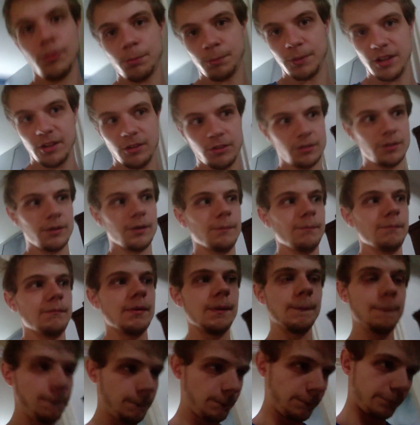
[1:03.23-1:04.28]
been some
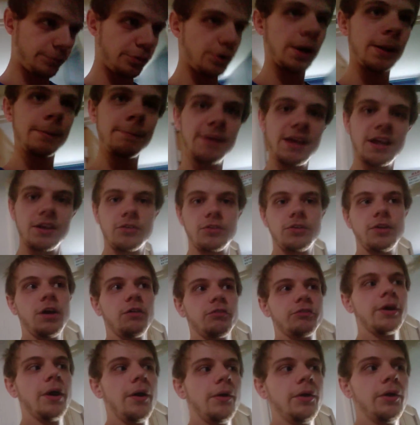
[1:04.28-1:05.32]
pretty big
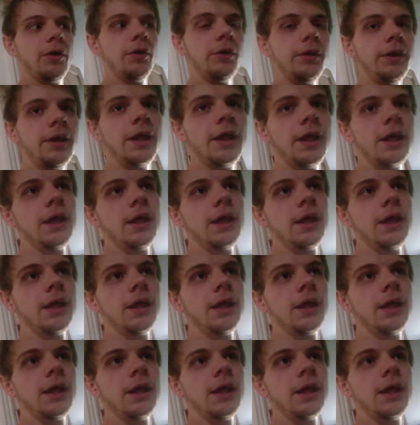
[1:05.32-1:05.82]
stuff going on.